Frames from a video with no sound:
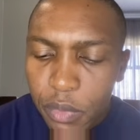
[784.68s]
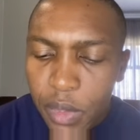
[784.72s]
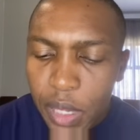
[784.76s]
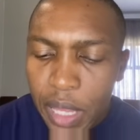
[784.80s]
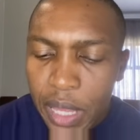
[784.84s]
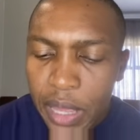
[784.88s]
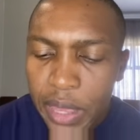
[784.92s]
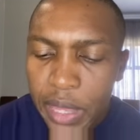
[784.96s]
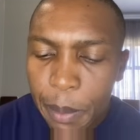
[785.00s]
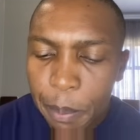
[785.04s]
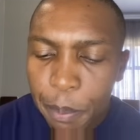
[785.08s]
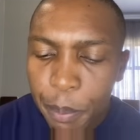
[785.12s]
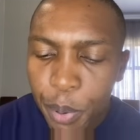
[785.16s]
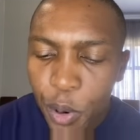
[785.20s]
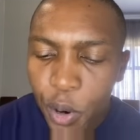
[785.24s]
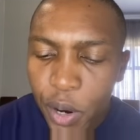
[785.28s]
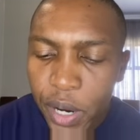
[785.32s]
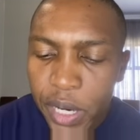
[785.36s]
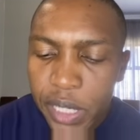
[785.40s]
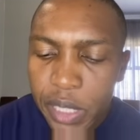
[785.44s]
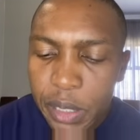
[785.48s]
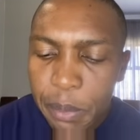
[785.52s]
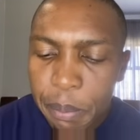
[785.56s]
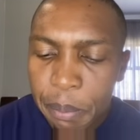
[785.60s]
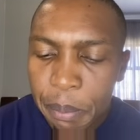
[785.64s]
the
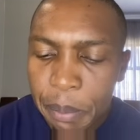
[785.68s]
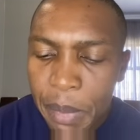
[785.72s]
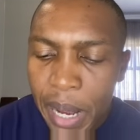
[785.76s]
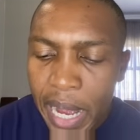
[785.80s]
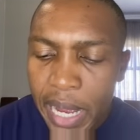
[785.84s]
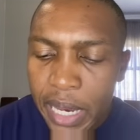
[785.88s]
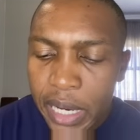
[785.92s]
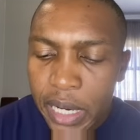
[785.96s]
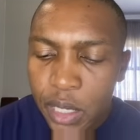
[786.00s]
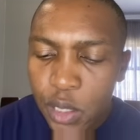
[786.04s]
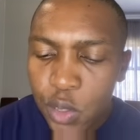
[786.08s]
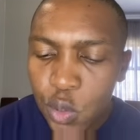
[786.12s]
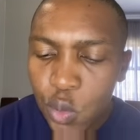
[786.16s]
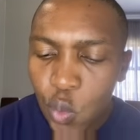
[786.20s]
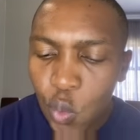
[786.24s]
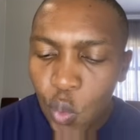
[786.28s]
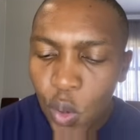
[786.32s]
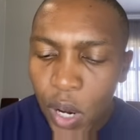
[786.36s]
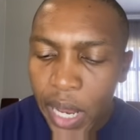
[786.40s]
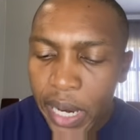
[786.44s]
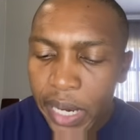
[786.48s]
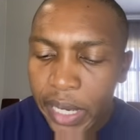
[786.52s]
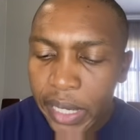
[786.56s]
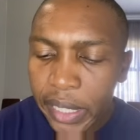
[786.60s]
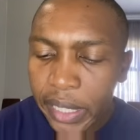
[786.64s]
point
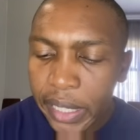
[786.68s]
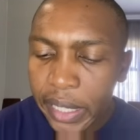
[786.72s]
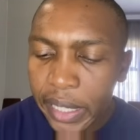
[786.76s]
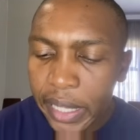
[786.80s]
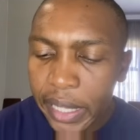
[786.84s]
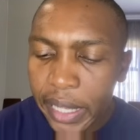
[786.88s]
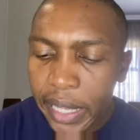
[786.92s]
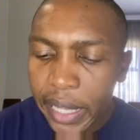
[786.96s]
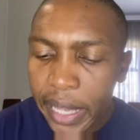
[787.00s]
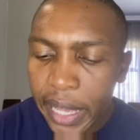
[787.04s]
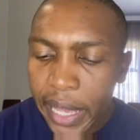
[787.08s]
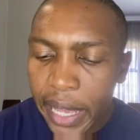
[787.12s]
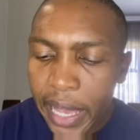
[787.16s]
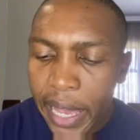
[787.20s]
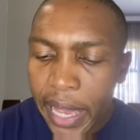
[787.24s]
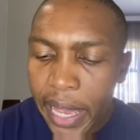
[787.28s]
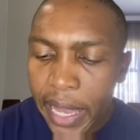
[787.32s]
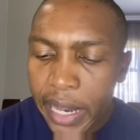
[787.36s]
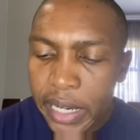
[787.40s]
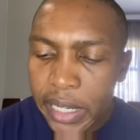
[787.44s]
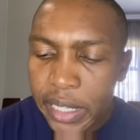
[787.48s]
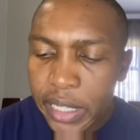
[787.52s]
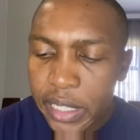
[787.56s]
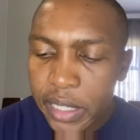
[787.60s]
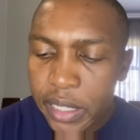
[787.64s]
-1
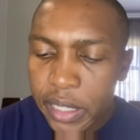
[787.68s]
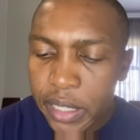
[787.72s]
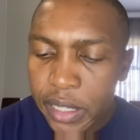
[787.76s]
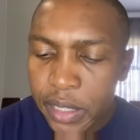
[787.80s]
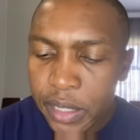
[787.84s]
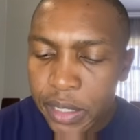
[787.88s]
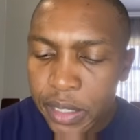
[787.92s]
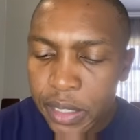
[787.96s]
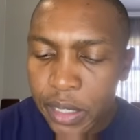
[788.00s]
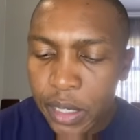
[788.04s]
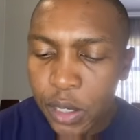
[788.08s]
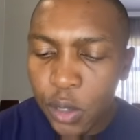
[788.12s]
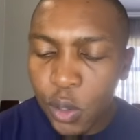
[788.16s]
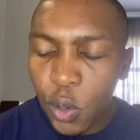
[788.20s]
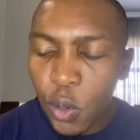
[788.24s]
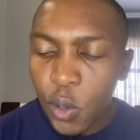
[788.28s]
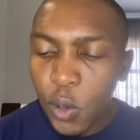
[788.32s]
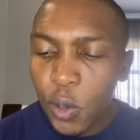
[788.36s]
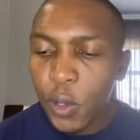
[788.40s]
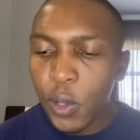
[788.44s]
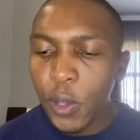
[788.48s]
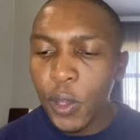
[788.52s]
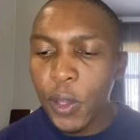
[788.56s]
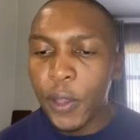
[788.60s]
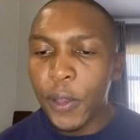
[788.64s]
and 0,
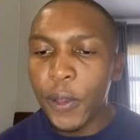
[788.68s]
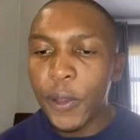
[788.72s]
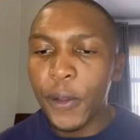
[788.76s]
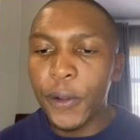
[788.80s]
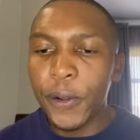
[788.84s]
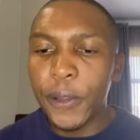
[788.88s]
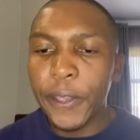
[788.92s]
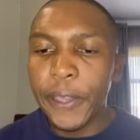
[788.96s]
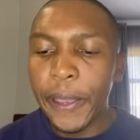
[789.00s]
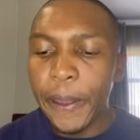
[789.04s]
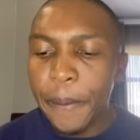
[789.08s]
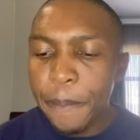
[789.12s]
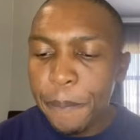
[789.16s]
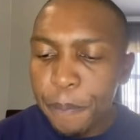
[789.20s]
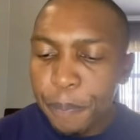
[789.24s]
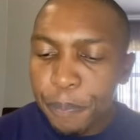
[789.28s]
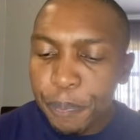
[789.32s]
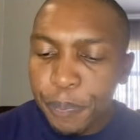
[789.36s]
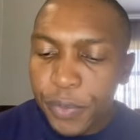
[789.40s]
okay?